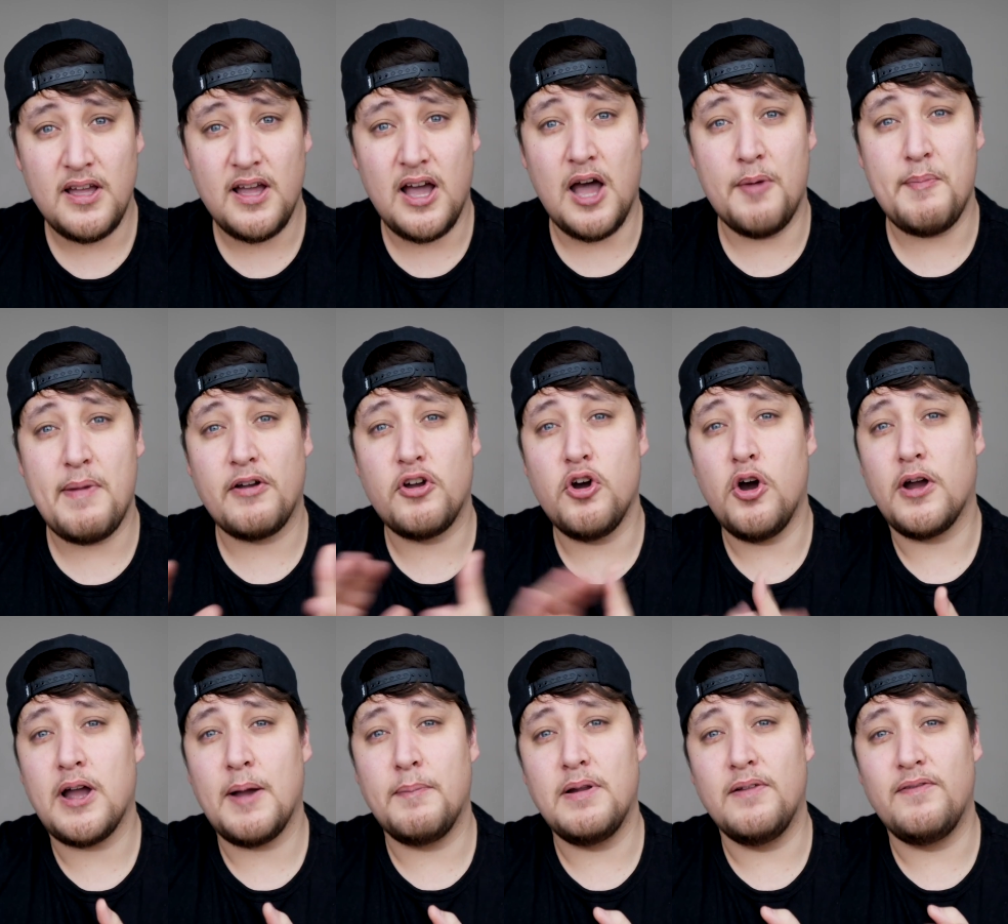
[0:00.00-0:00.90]
I've got
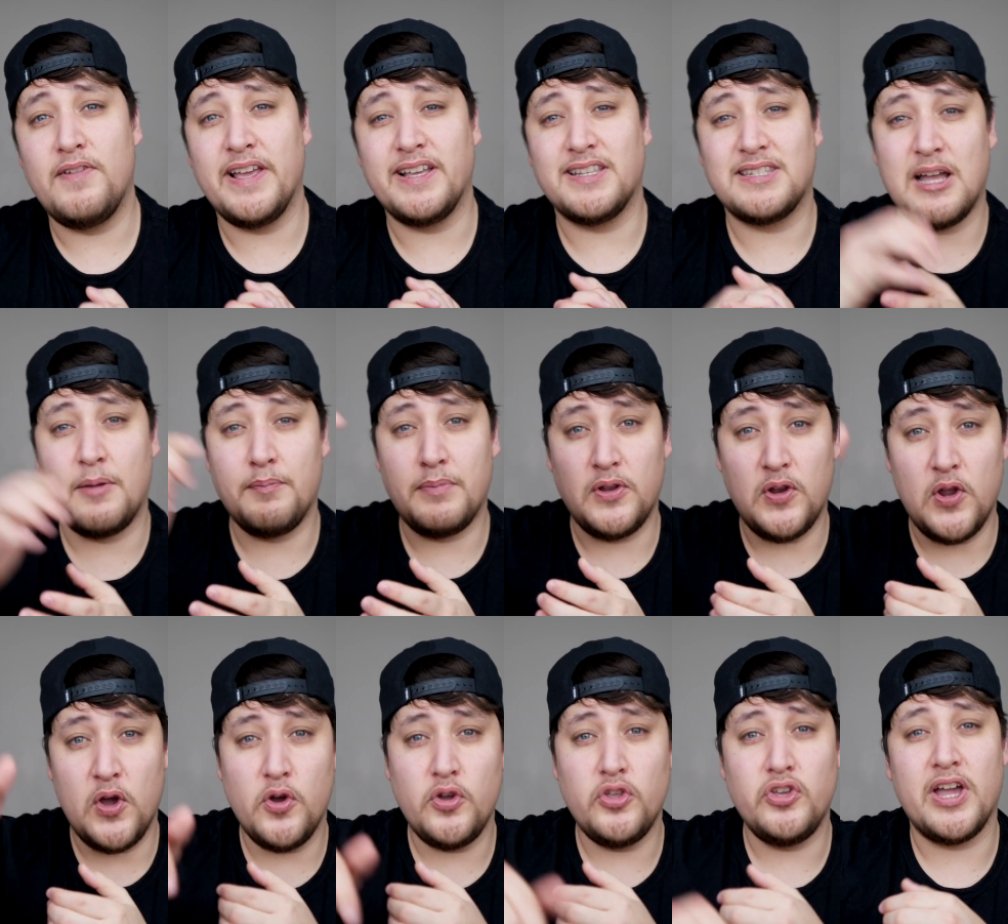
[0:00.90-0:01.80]
a couple of links down
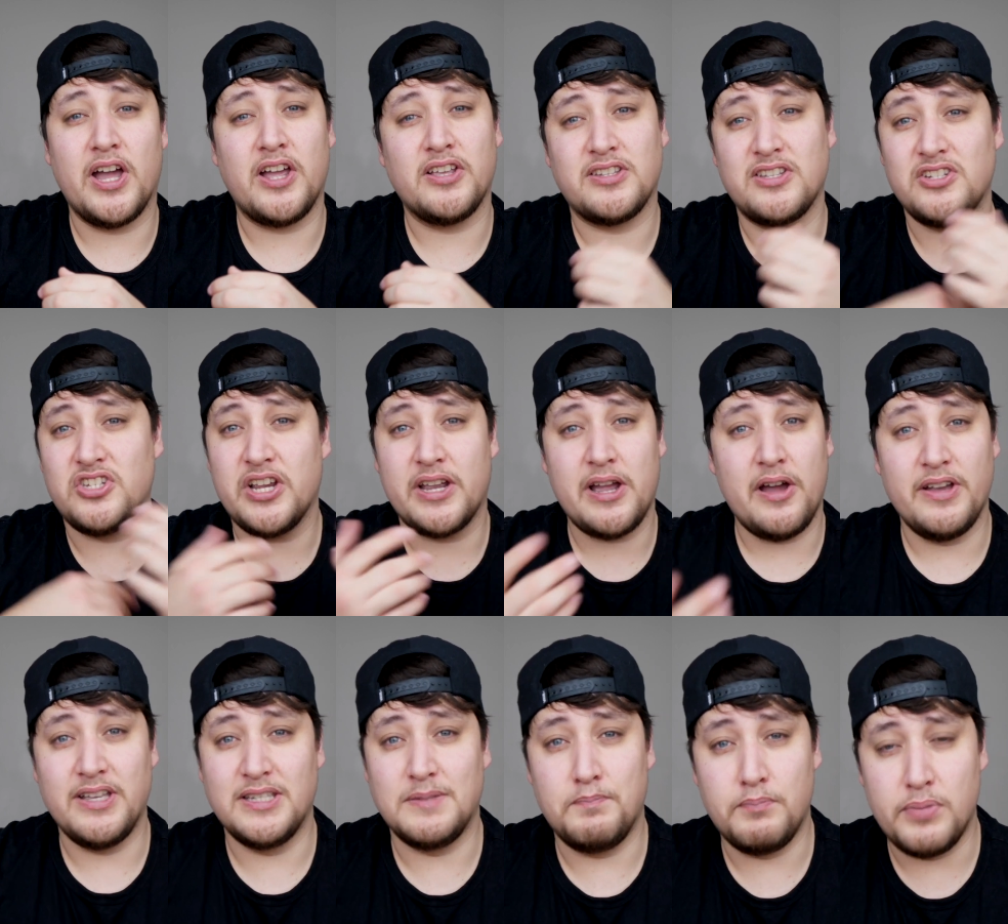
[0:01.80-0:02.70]
below. You guys can check
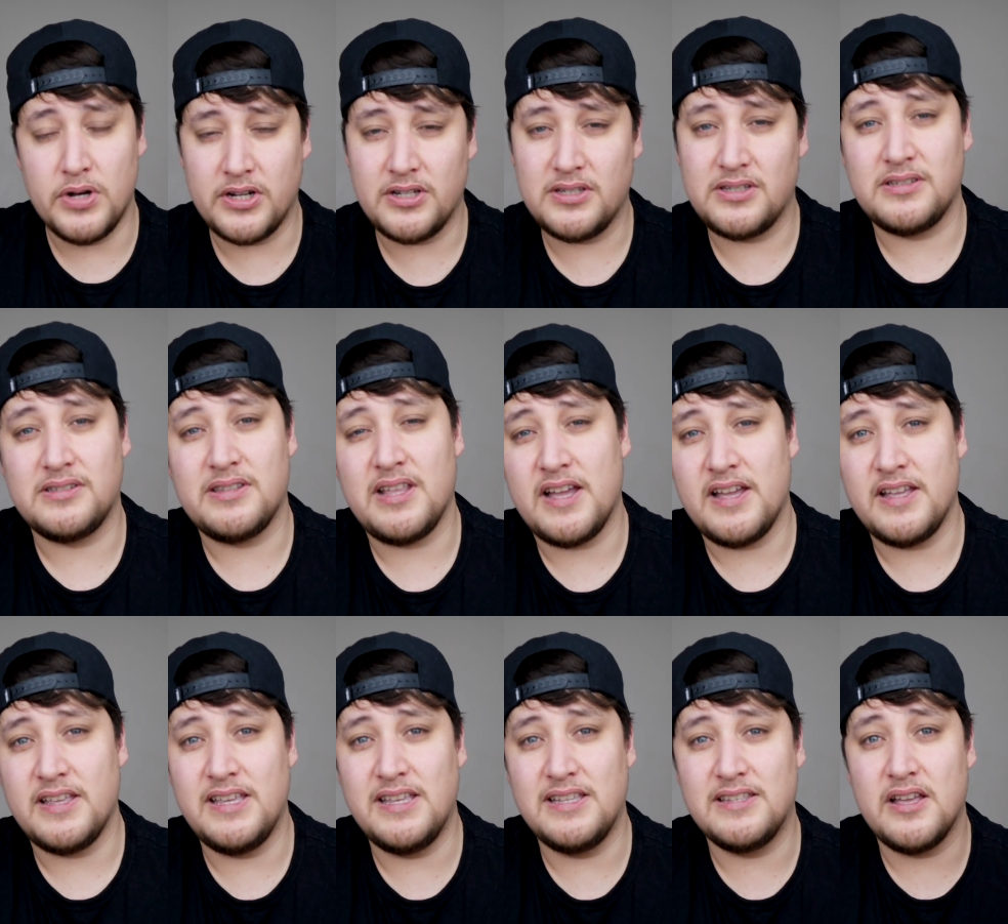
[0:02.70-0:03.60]
out his books that
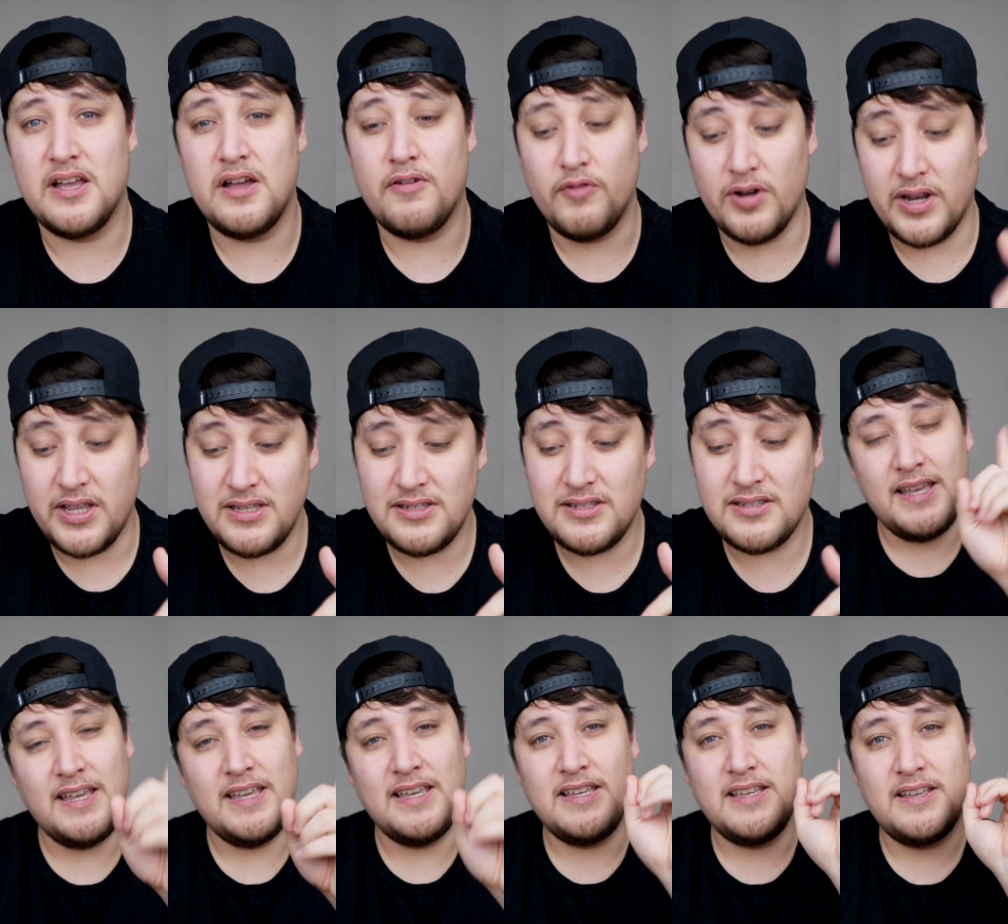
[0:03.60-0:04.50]
he's released.
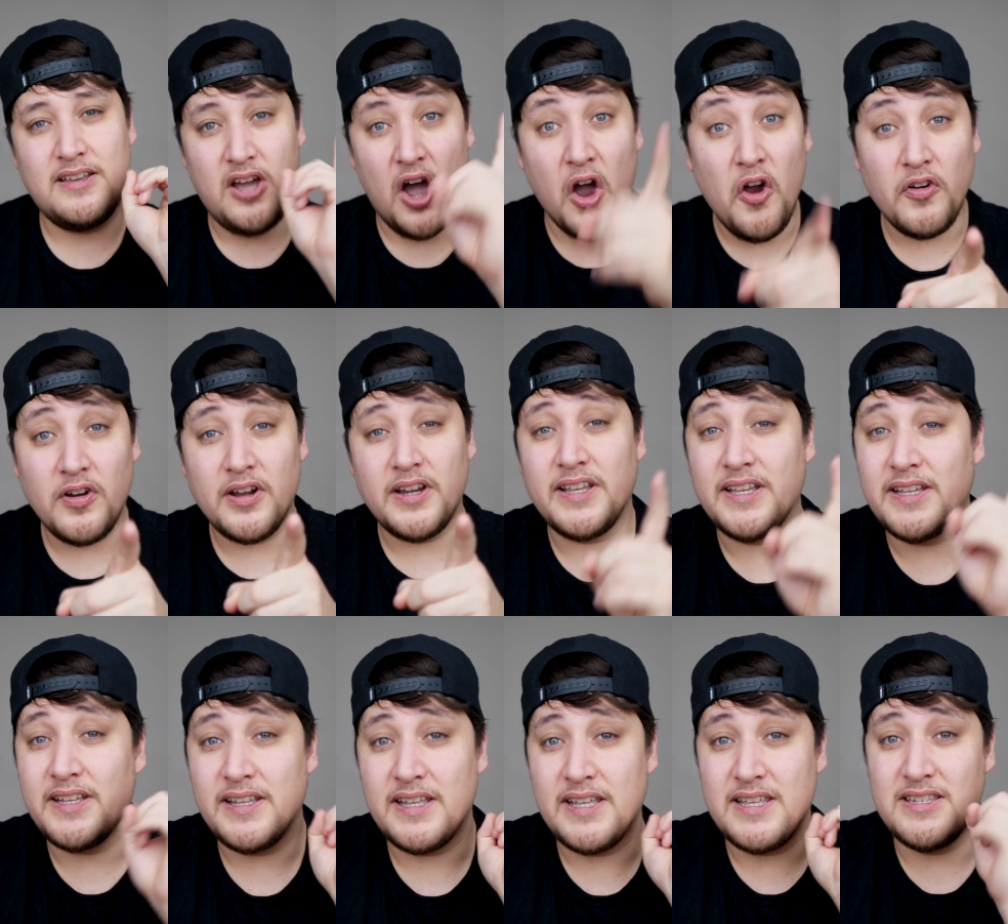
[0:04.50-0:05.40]
He
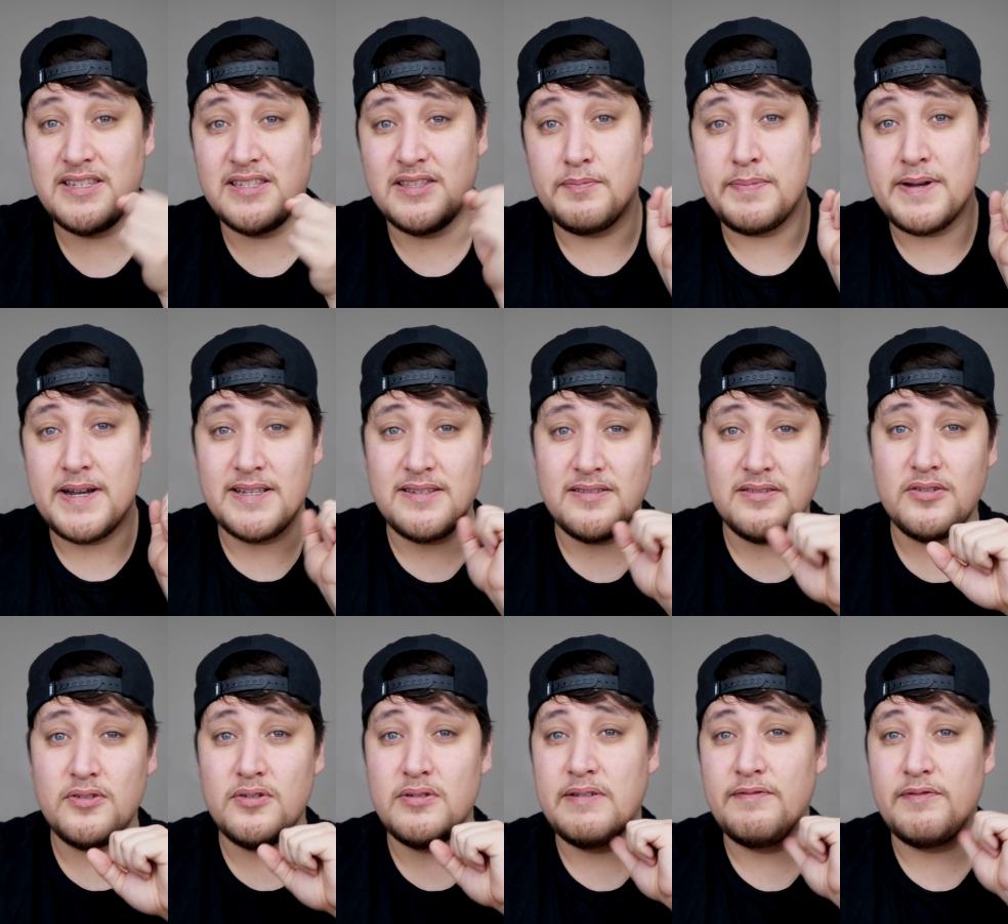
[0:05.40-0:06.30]
currently is the person
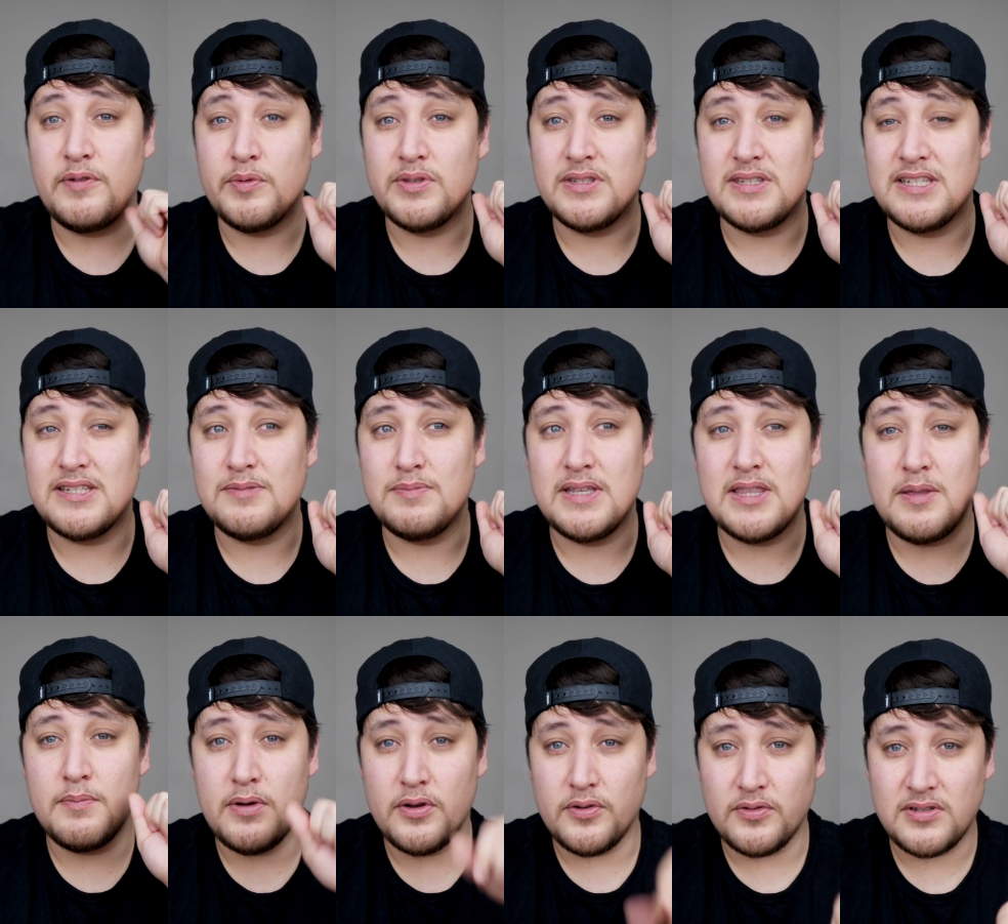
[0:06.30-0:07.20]
who influences me the
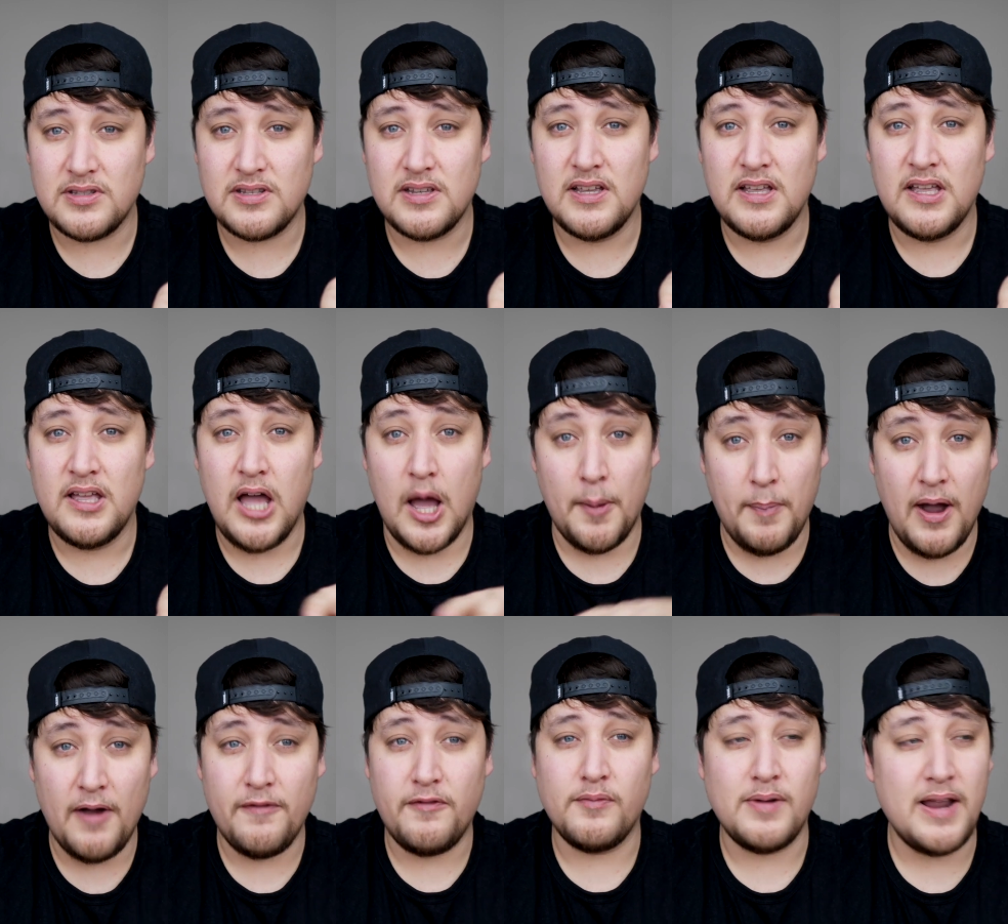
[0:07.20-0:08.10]
most.
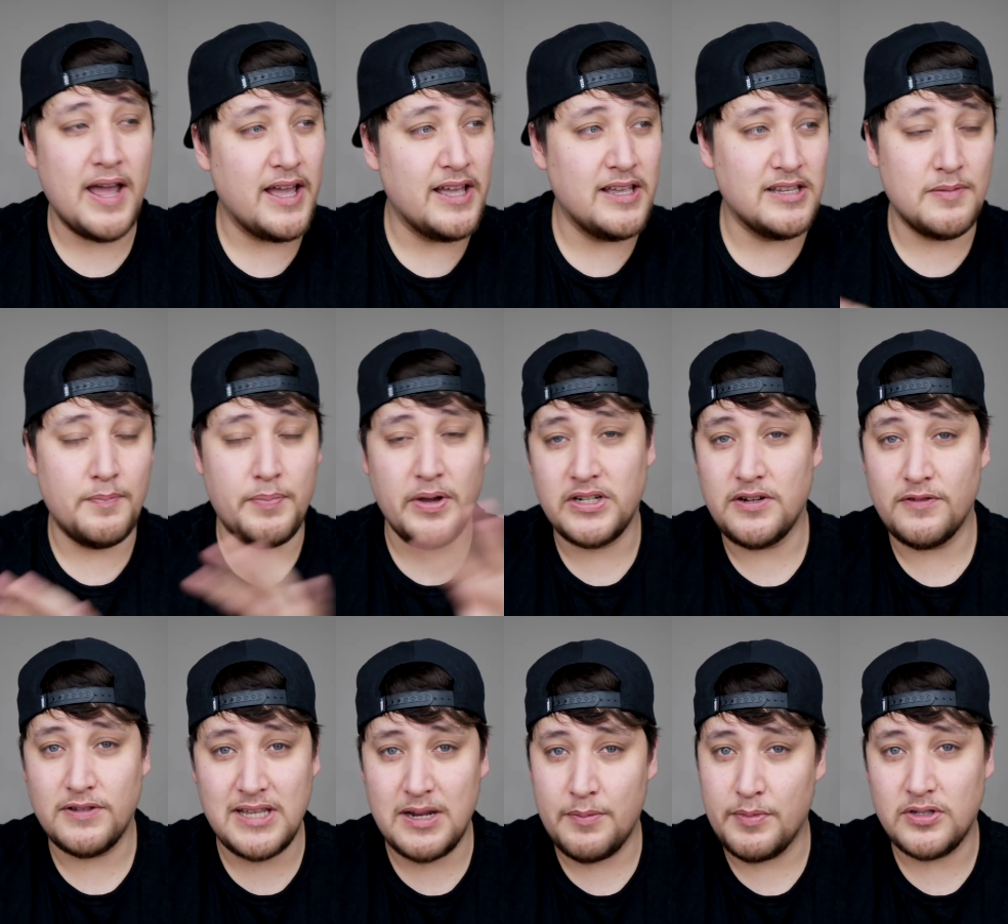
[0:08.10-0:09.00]
Apart from that is a bunch
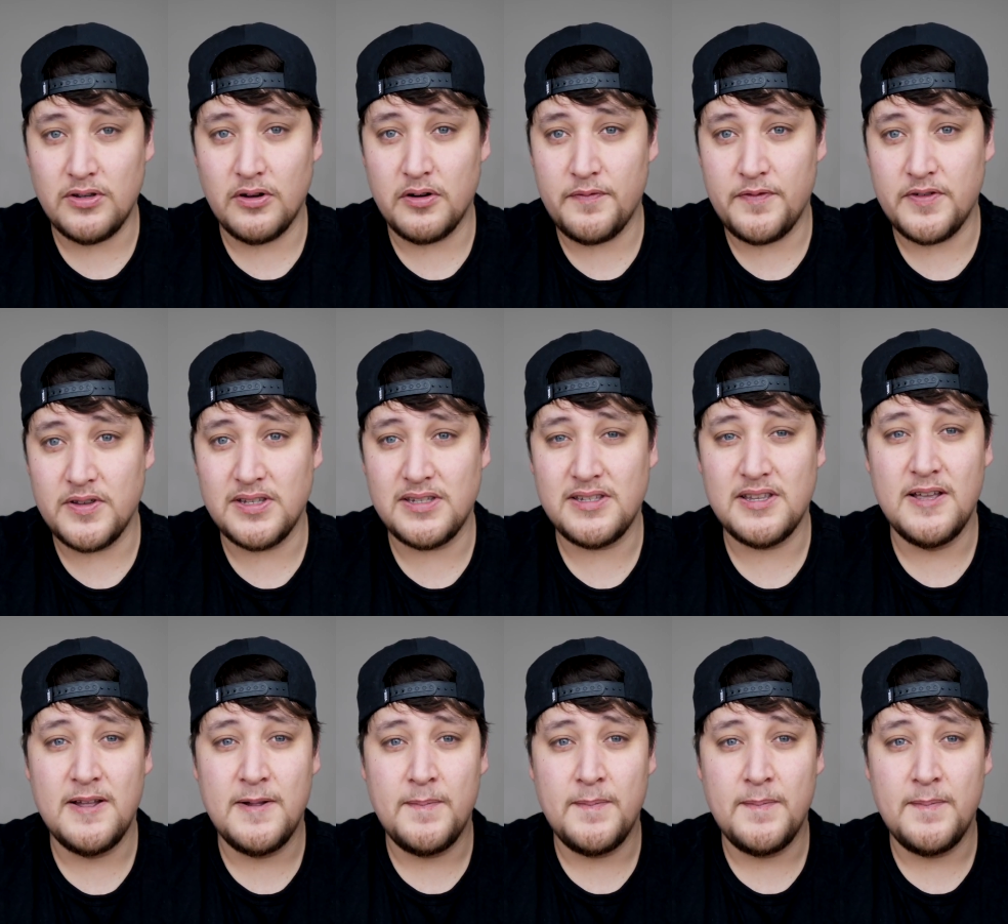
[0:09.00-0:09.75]
of cinematographers,